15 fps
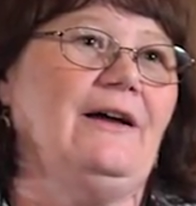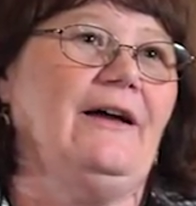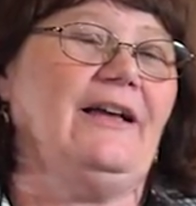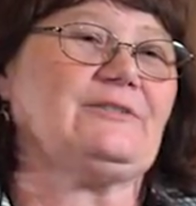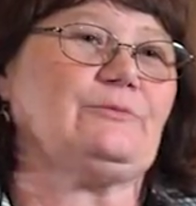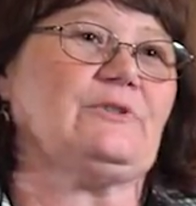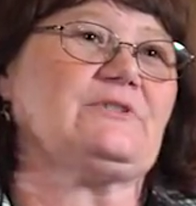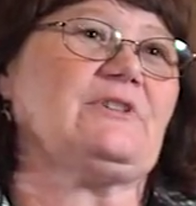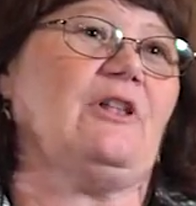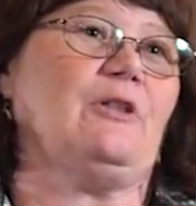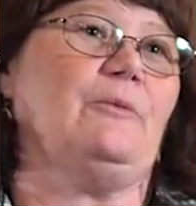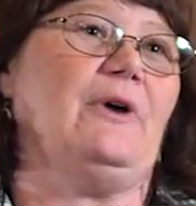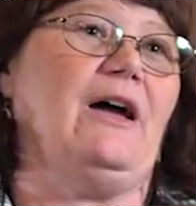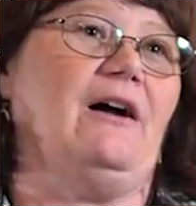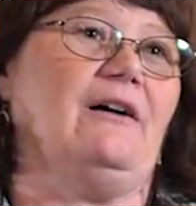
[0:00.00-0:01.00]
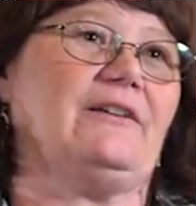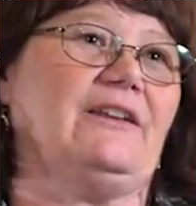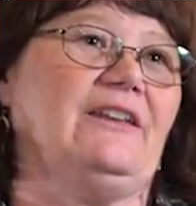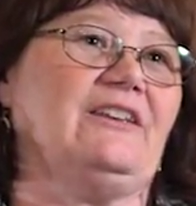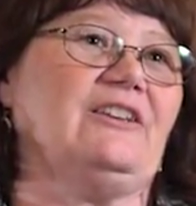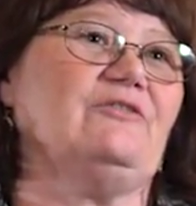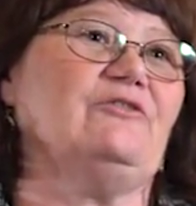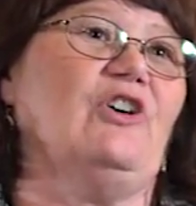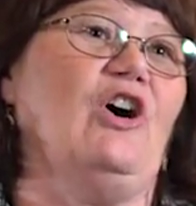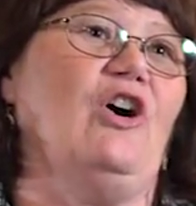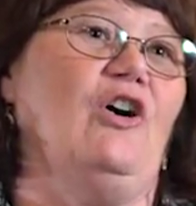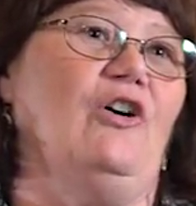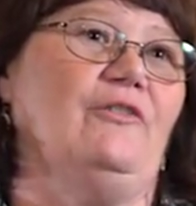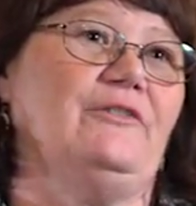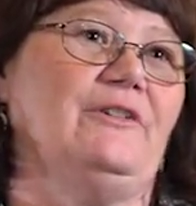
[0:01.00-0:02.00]
That's what it's all about, getting
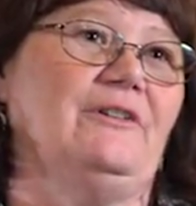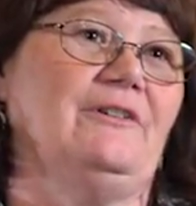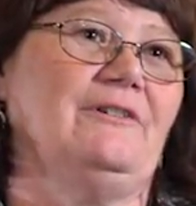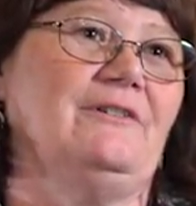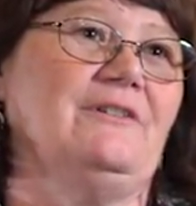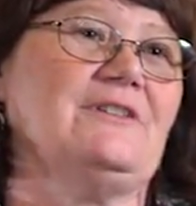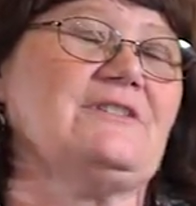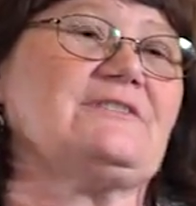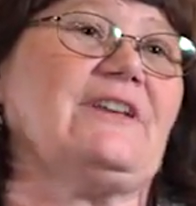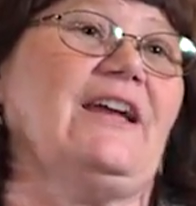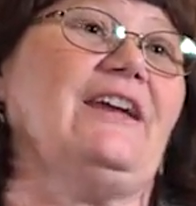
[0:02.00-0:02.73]
involved, staying